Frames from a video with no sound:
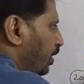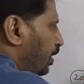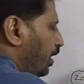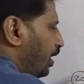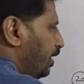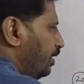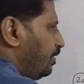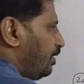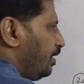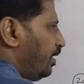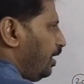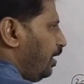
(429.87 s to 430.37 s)

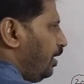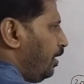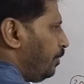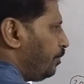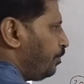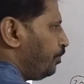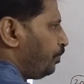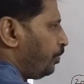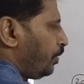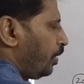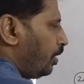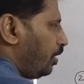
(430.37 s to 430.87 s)
30 is
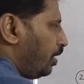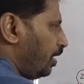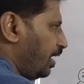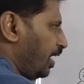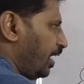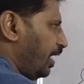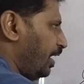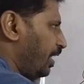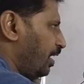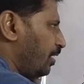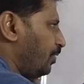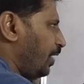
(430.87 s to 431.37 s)
the
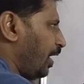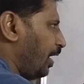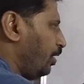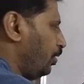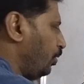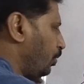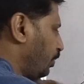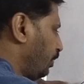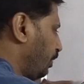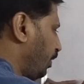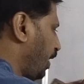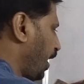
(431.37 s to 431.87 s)
greater
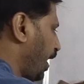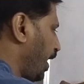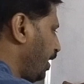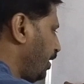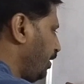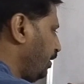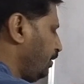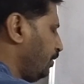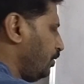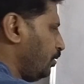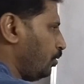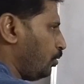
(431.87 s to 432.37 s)
value
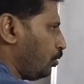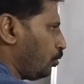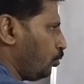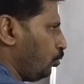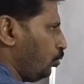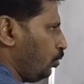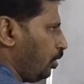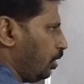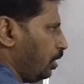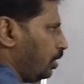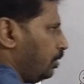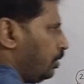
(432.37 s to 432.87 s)
than
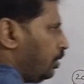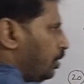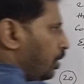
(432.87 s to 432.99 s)
root.